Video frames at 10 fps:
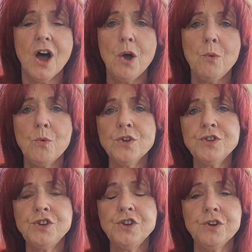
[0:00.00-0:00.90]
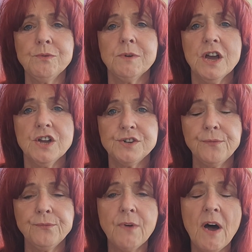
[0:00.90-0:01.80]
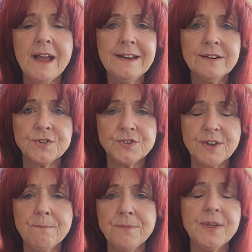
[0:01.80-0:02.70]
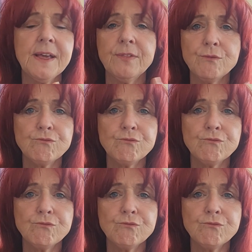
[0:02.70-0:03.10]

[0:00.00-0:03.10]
I want you to find something that